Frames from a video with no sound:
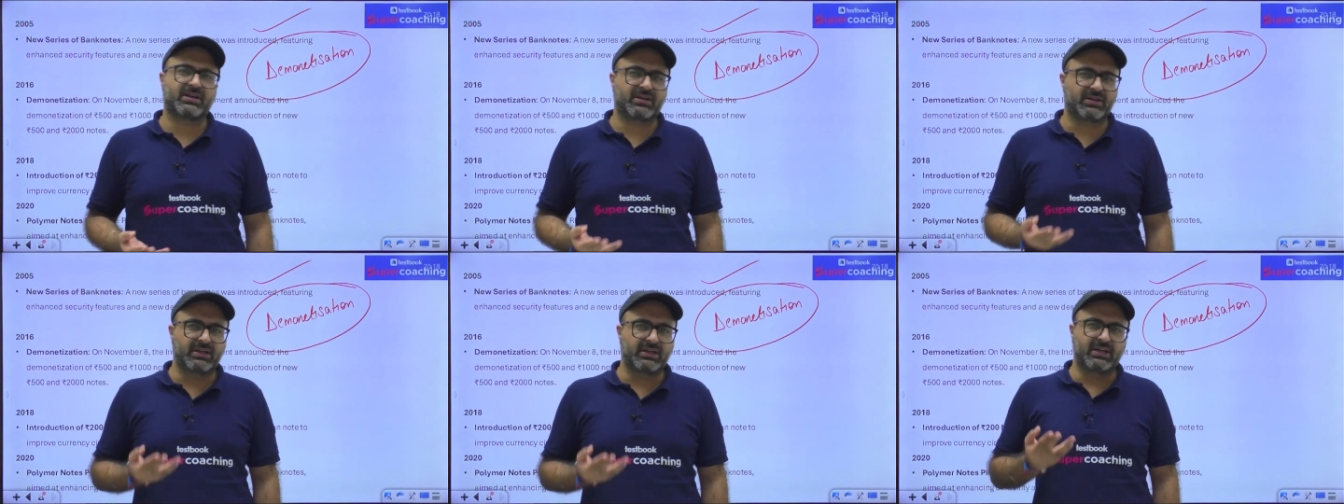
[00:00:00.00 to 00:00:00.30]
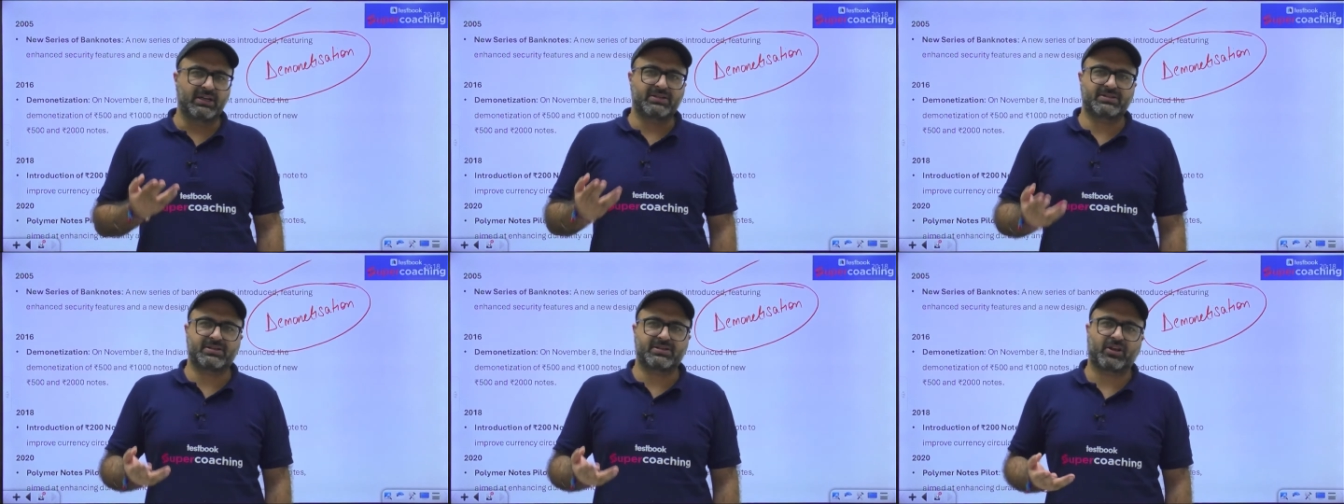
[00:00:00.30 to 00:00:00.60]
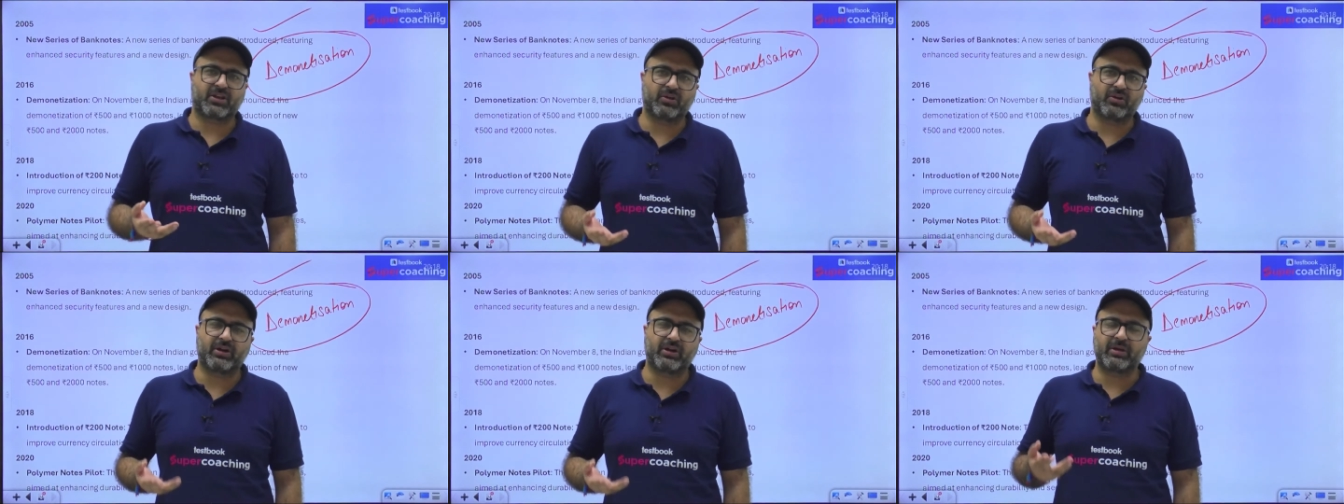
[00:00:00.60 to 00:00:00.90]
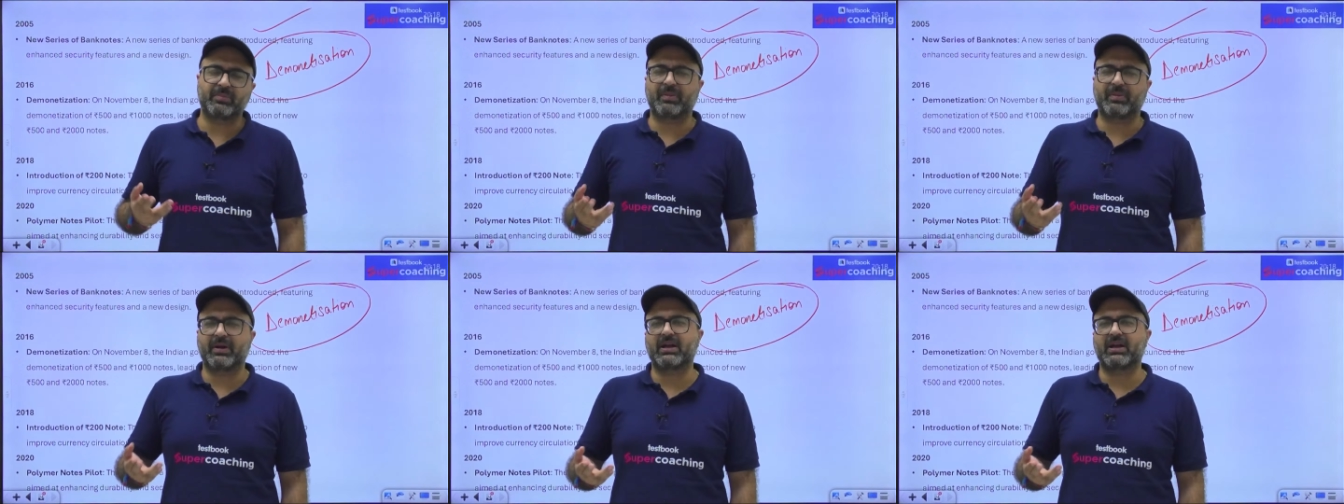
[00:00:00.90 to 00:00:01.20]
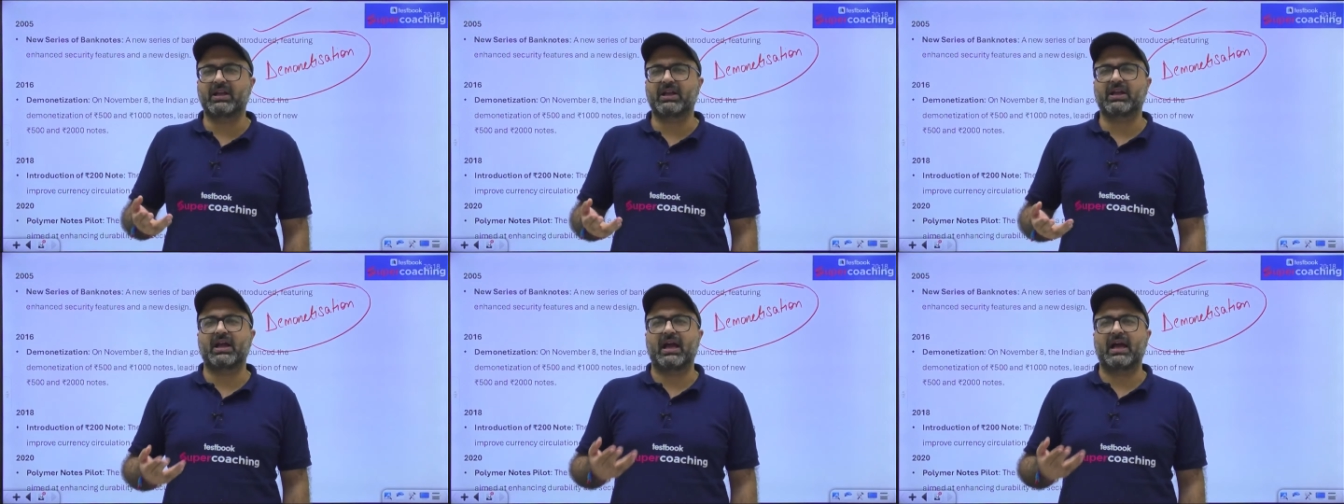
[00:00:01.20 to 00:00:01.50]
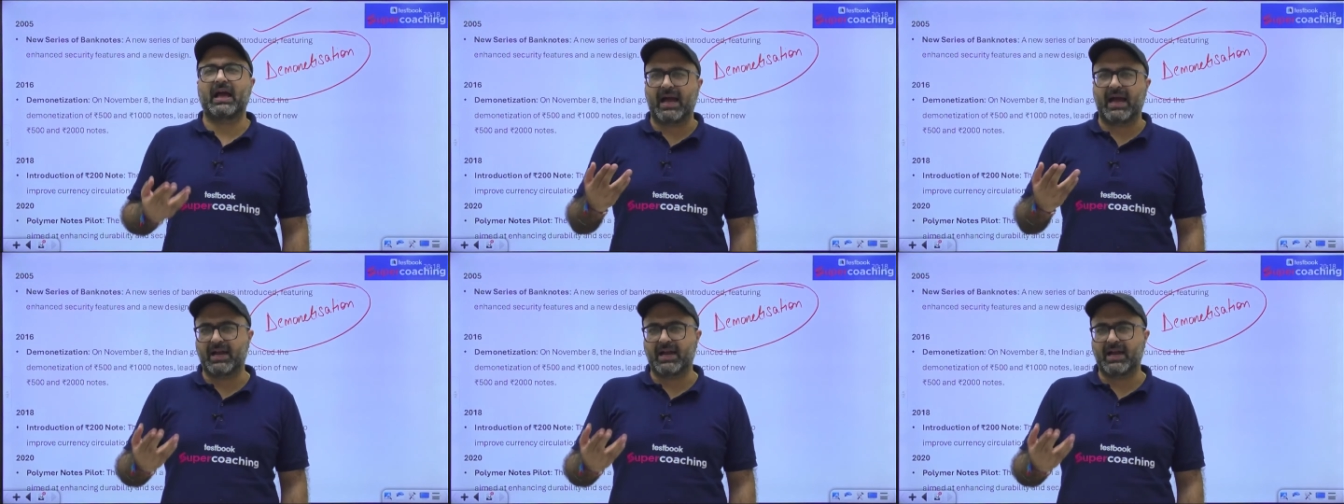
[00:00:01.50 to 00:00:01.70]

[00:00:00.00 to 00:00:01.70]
Security Printing and